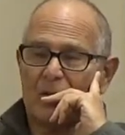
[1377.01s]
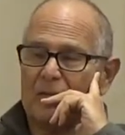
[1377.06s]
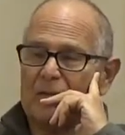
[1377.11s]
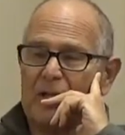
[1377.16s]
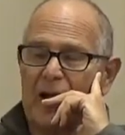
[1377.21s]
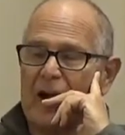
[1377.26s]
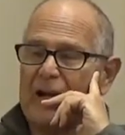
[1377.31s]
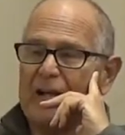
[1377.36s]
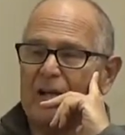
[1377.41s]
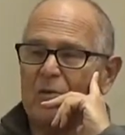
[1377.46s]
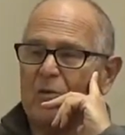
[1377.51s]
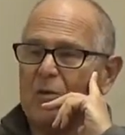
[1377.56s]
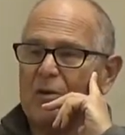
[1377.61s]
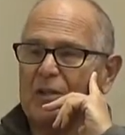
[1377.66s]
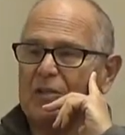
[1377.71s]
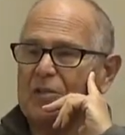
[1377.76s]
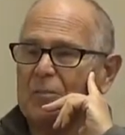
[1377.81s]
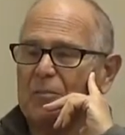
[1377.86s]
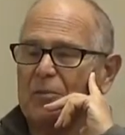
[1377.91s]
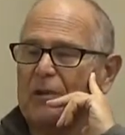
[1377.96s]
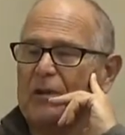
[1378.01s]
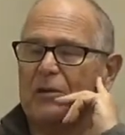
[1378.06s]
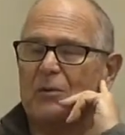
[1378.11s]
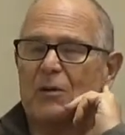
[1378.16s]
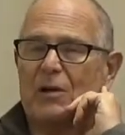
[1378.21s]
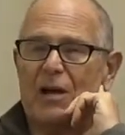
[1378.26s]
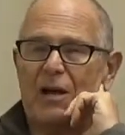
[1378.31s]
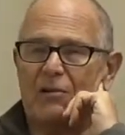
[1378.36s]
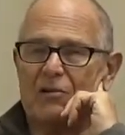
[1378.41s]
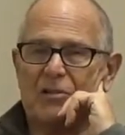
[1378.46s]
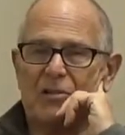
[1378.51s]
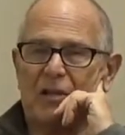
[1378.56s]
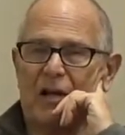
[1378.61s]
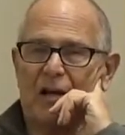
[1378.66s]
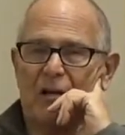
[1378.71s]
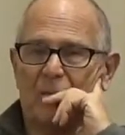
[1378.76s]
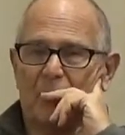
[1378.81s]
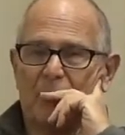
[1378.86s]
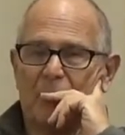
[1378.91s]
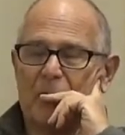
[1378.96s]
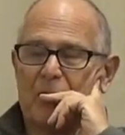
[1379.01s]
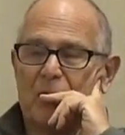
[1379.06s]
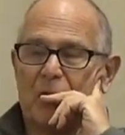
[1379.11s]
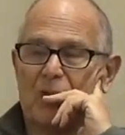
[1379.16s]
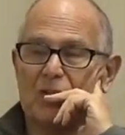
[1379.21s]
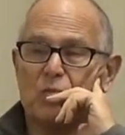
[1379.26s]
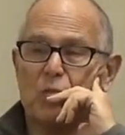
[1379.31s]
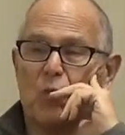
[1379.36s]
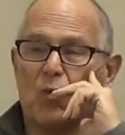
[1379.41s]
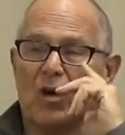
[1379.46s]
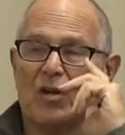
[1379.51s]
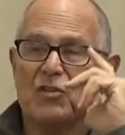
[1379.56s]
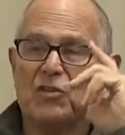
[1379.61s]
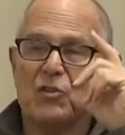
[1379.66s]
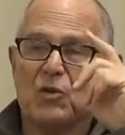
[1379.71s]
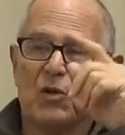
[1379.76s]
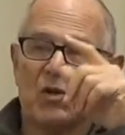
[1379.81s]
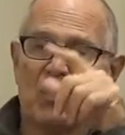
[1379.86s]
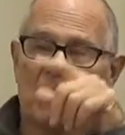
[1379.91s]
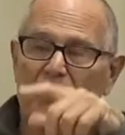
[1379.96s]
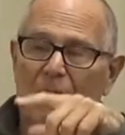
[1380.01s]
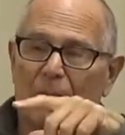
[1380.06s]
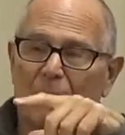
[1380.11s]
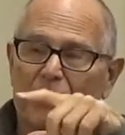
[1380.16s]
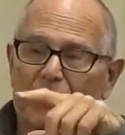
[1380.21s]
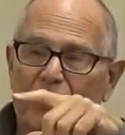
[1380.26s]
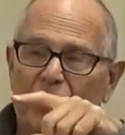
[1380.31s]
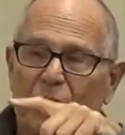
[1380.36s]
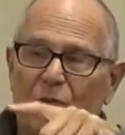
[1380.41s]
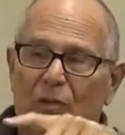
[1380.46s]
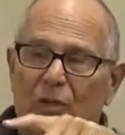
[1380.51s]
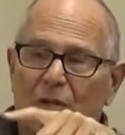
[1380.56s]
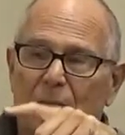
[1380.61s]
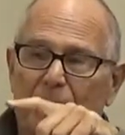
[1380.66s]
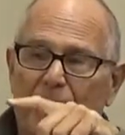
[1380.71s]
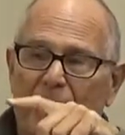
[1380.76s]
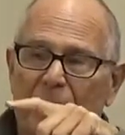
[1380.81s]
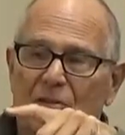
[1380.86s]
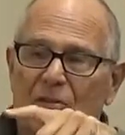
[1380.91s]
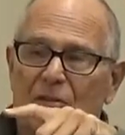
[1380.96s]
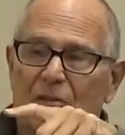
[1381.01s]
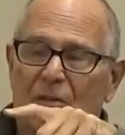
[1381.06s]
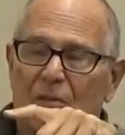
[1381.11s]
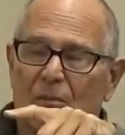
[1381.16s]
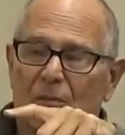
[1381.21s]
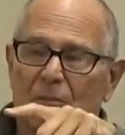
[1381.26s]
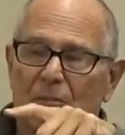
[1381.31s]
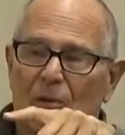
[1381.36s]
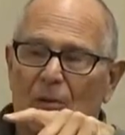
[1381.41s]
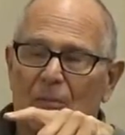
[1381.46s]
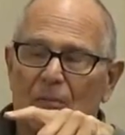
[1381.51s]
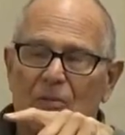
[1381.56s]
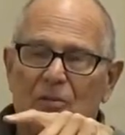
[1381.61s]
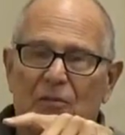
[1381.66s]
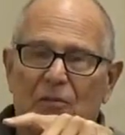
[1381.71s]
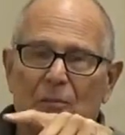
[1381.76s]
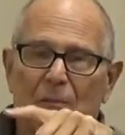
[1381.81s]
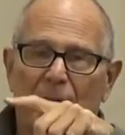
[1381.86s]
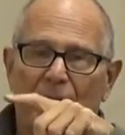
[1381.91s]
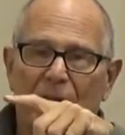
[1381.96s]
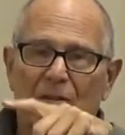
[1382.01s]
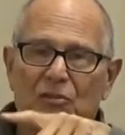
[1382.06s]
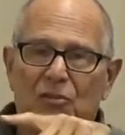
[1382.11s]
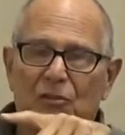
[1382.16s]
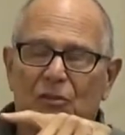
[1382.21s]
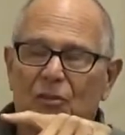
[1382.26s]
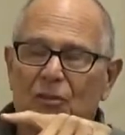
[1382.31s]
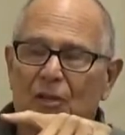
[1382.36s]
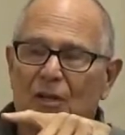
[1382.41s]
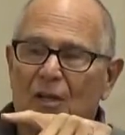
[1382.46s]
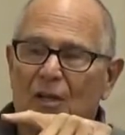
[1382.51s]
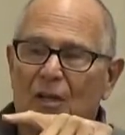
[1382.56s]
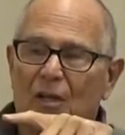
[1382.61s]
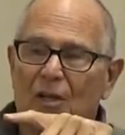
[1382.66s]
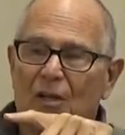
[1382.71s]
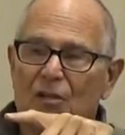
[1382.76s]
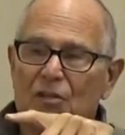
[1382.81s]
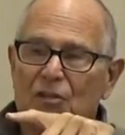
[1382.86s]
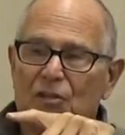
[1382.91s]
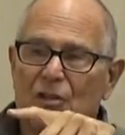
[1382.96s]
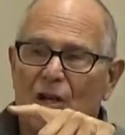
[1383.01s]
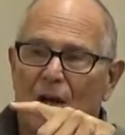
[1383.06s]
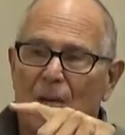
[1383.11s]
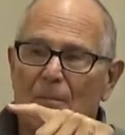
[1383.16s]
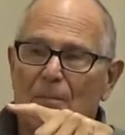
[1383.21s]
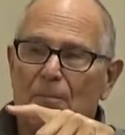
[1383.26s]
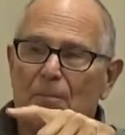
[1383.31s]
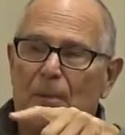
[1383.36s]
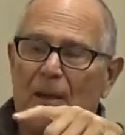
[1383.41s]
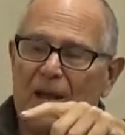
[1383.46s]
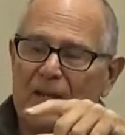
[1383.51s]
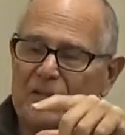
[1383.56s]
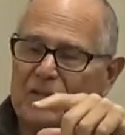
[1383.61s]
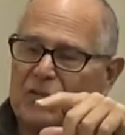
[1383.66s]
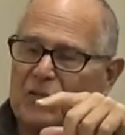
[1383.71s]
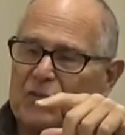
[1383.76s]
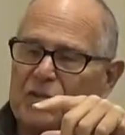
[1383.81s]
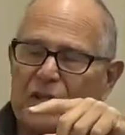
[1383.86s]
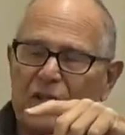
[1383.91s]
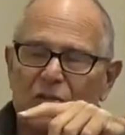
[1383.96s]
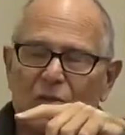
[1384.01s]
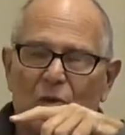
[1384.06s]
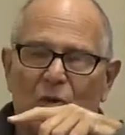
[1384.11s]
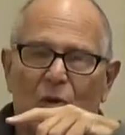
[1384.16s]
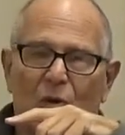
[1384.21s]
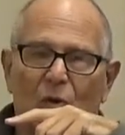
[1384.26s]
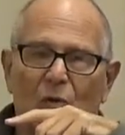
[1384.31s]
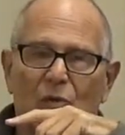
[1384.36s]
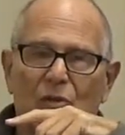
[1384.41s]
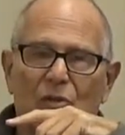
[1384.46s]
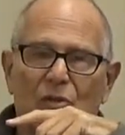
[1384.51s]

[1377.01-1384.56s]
Not according to Plato and Aristotle, because once you come up with the unique pencil, purpose of a pencil, some pencils that you hold